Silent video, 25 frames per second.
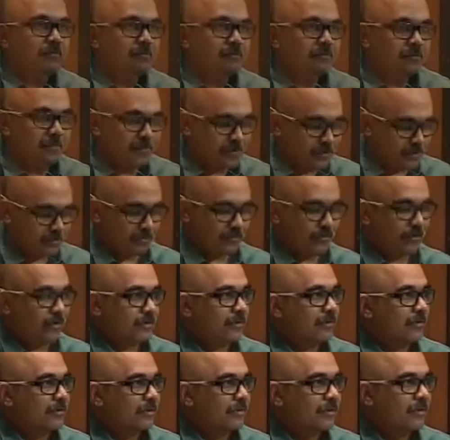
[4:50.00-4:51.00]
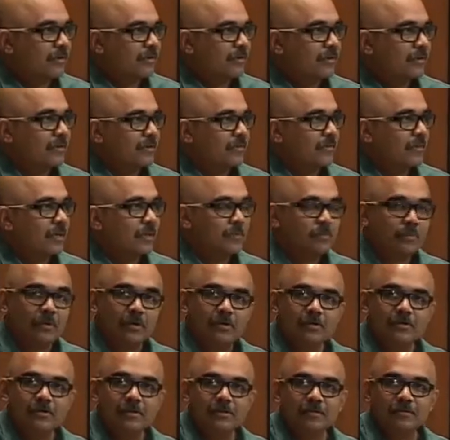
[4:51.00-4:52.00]
First of all, my
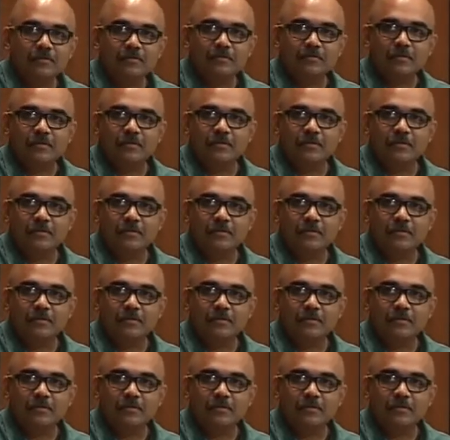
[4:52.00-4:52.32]
apologies for